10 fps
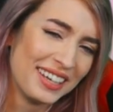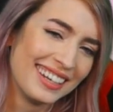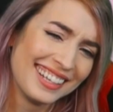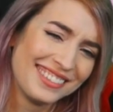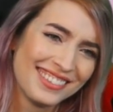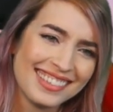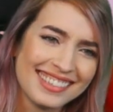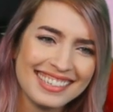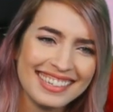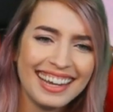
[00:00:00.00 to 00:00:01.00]
It's
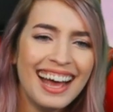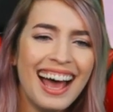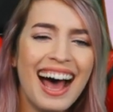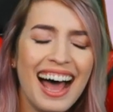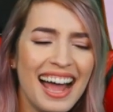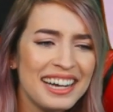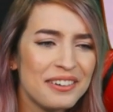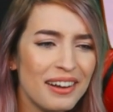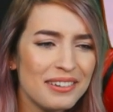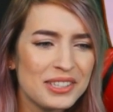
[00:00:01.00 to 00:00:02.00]
just, I
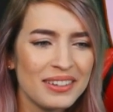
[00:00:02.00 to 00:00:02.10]
know I was doing